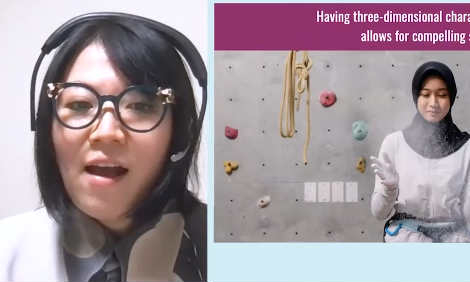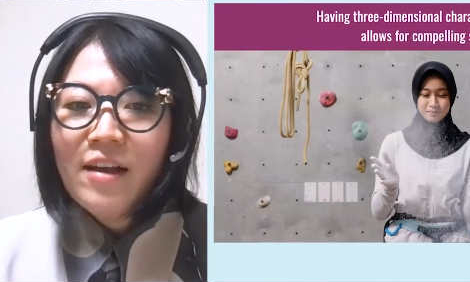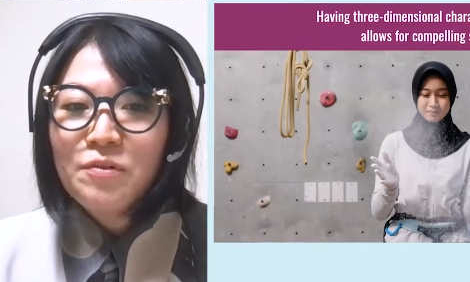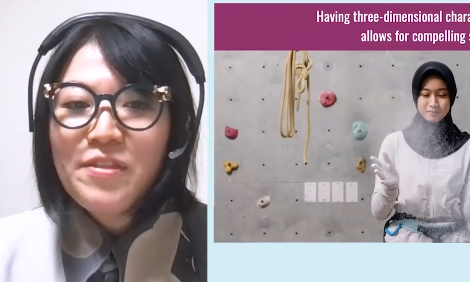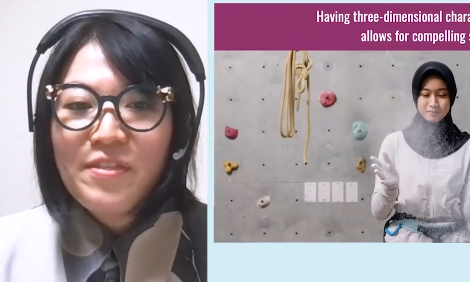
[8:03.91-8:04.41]

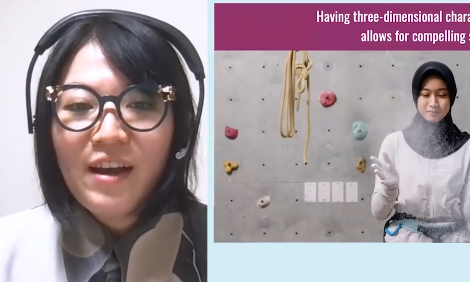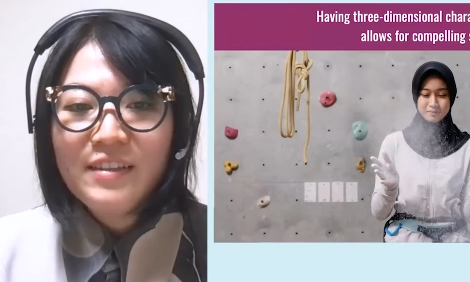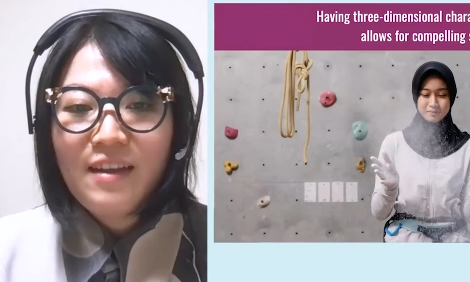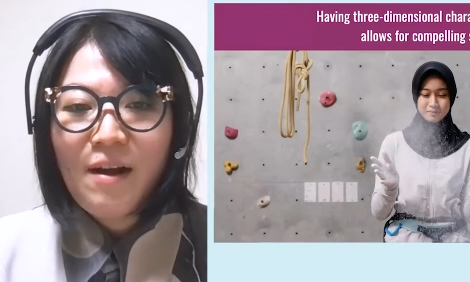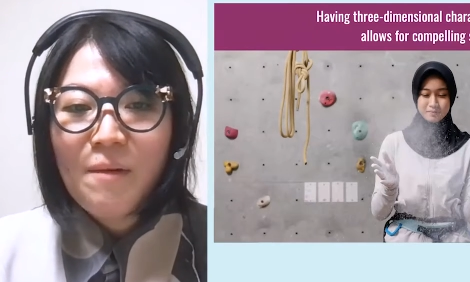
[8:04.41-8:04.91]
Speaker 1: So with
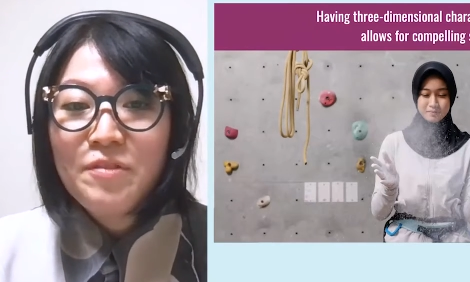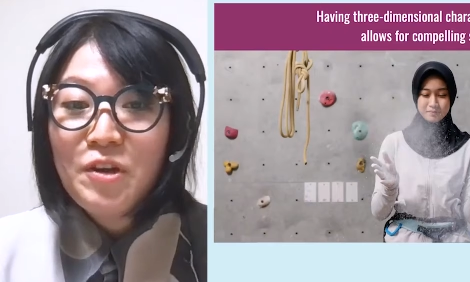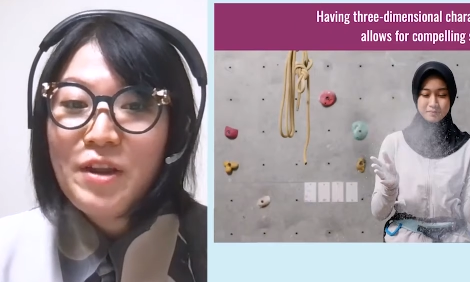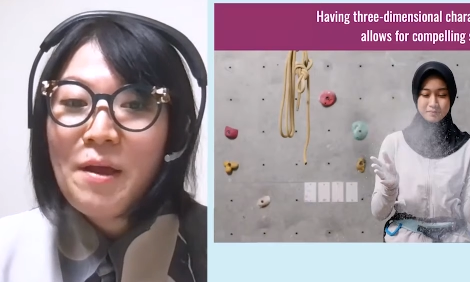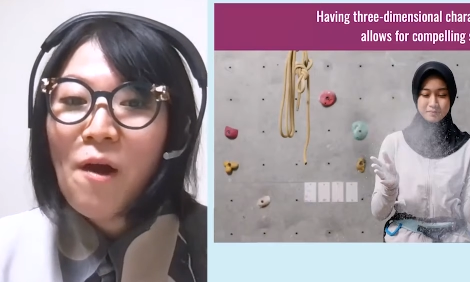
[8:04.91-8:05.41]
that, um,
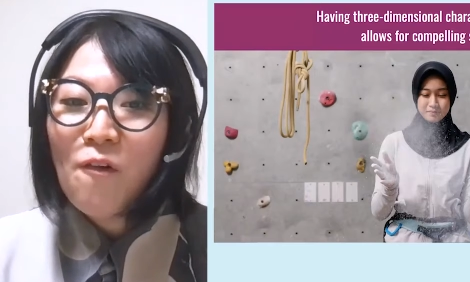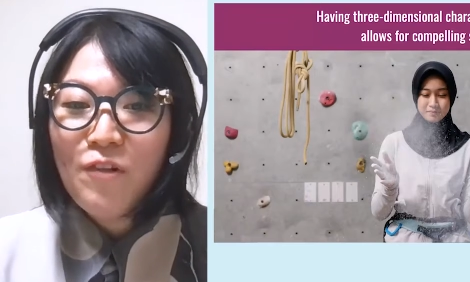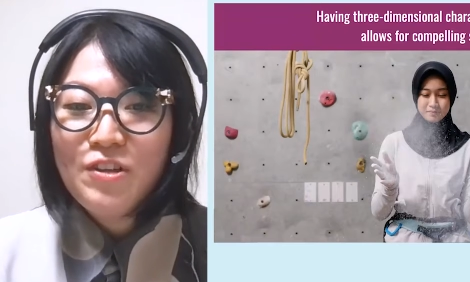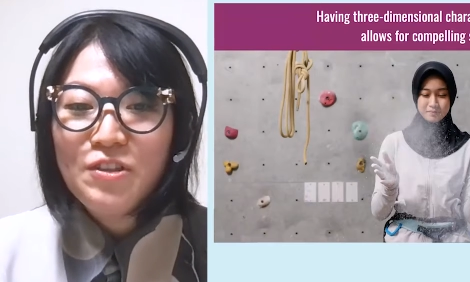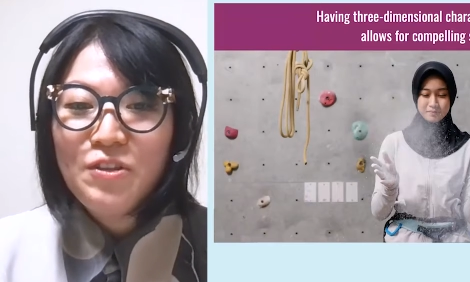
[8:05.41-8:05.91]
turn it
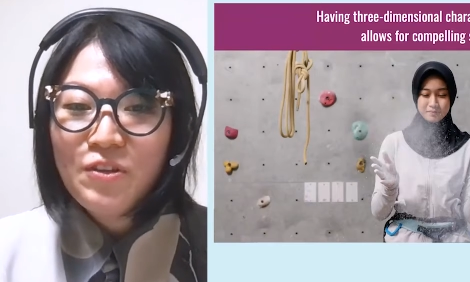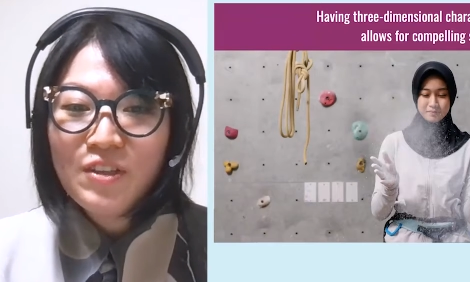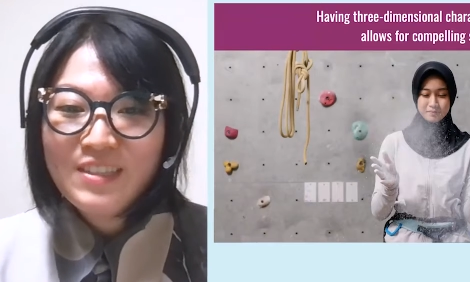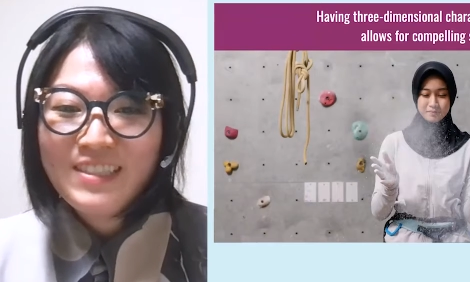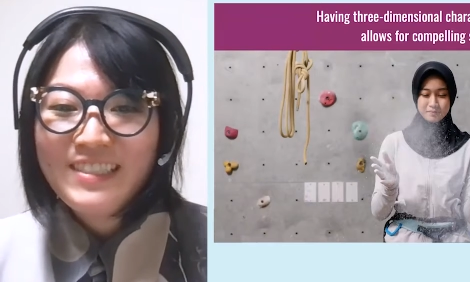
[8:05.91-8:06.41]
over to
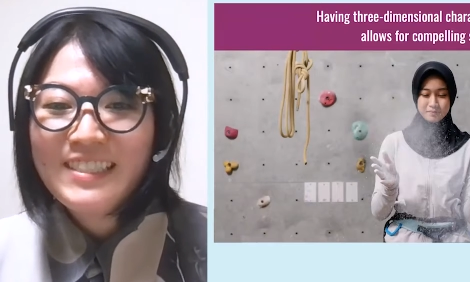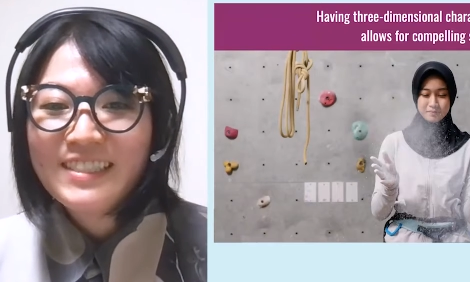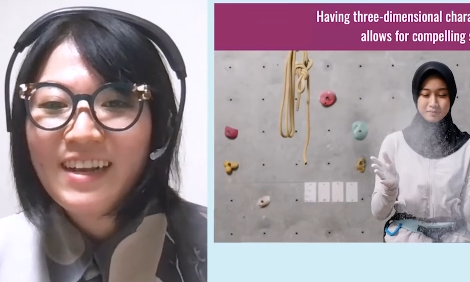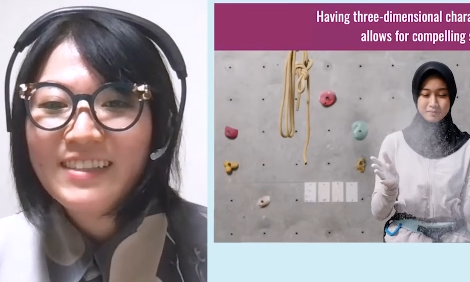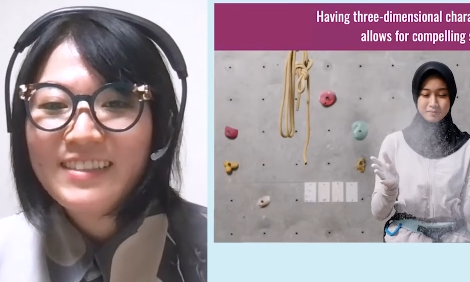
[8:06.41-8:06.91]
Luke to
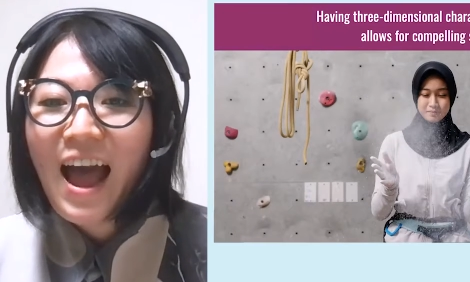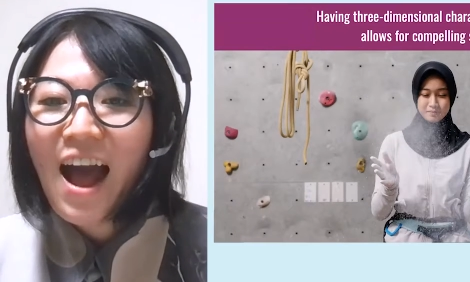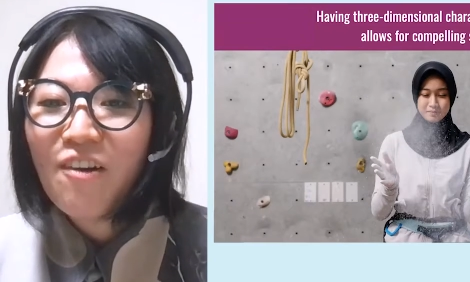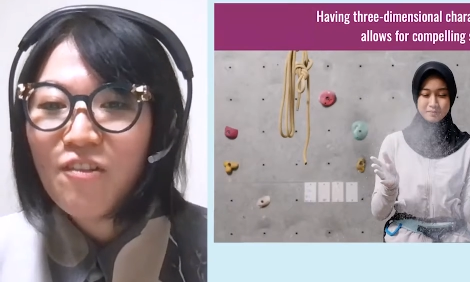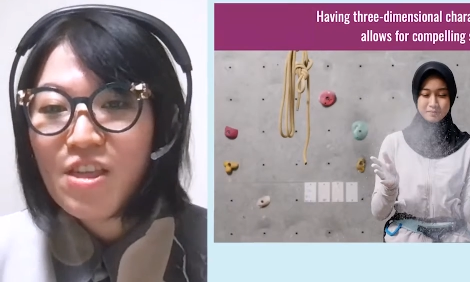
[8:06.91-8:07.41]
discuss
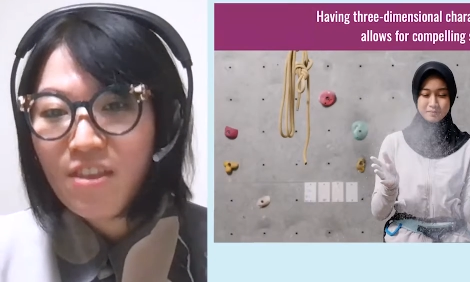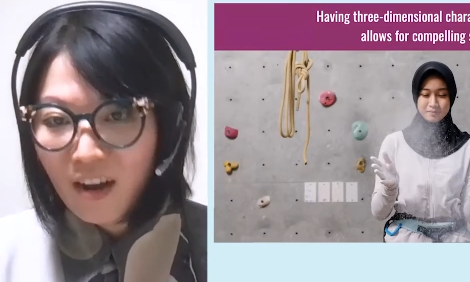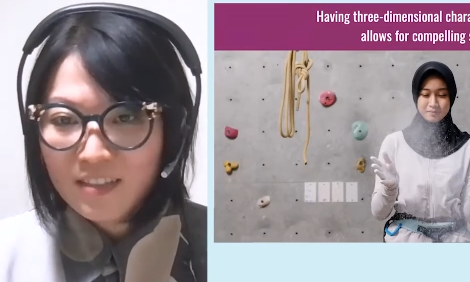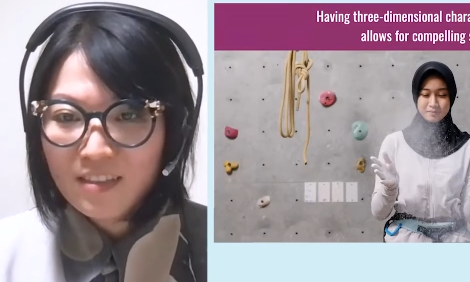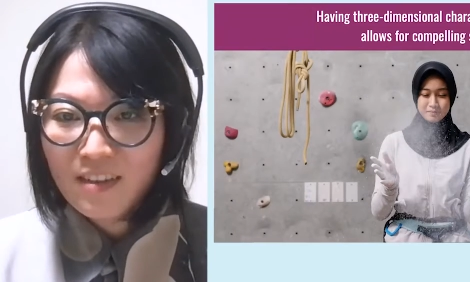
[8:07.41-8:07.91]
how we
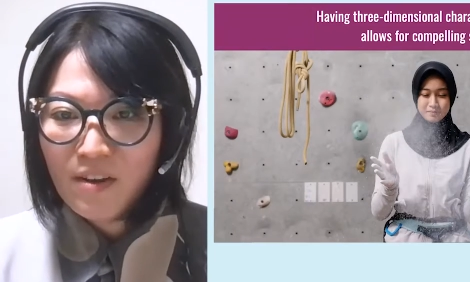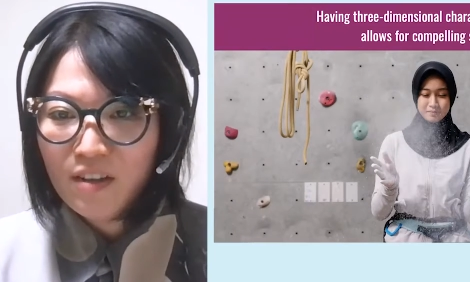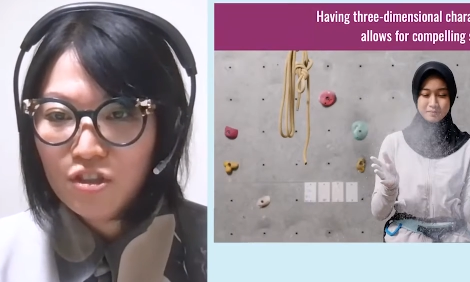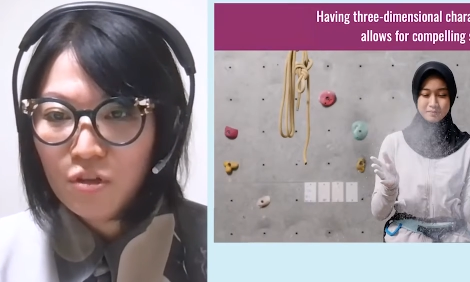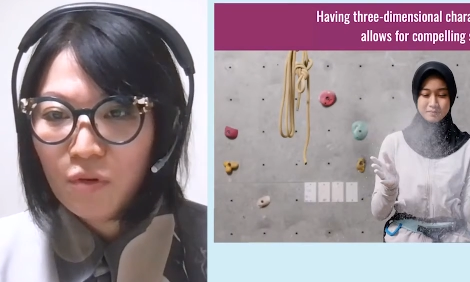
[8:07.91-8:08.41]
thought
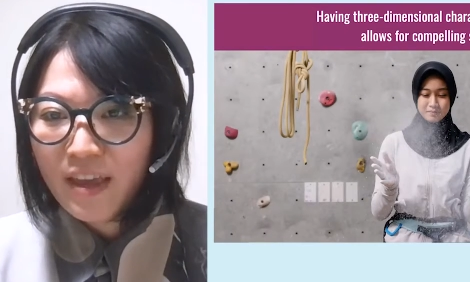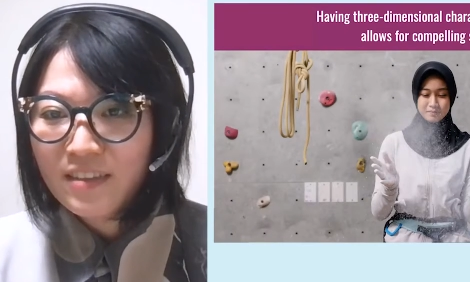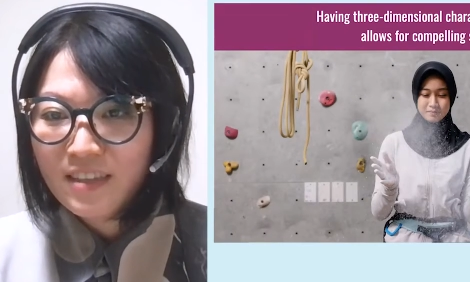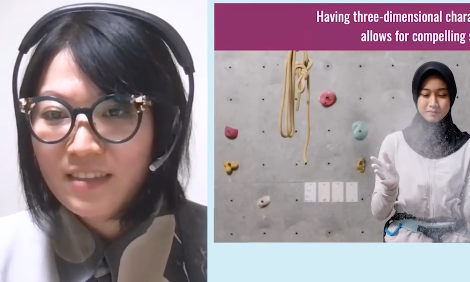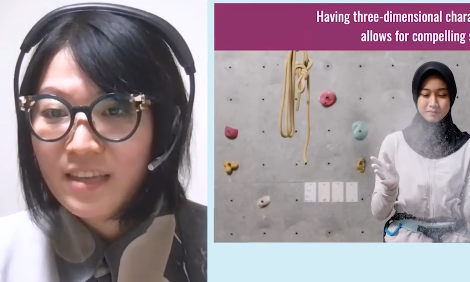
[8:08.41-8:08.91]
about showcasing